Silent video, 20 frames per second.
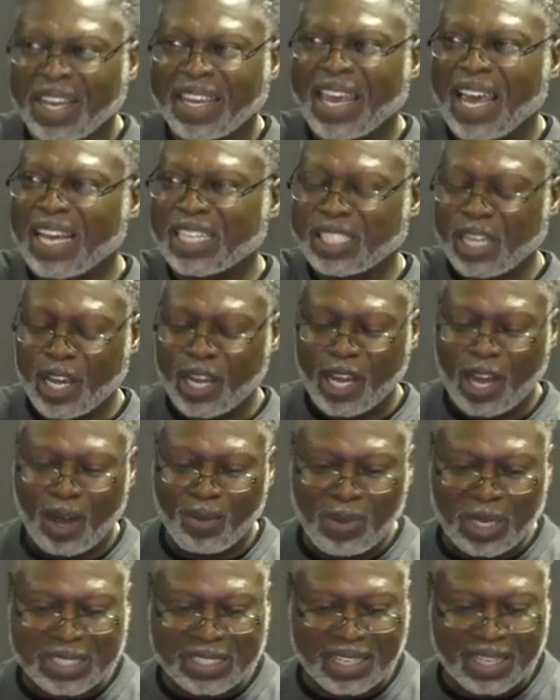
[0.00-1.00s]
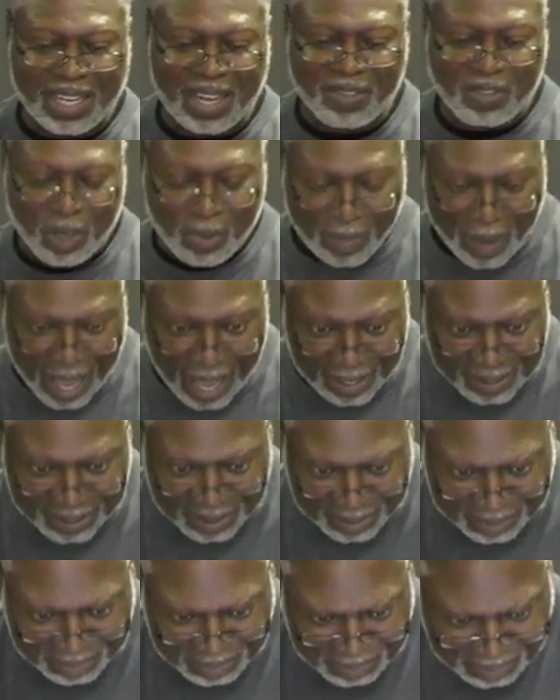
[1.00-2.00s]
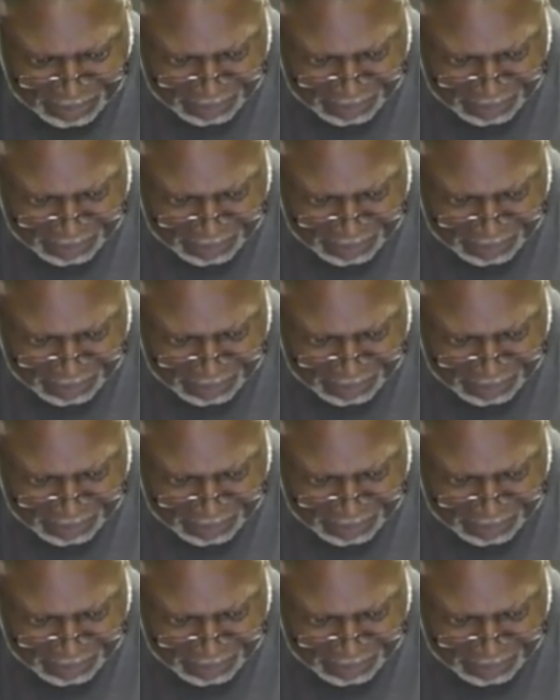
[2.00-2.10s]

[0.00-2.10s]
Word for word: Can't tell you how much I love you, Pastor.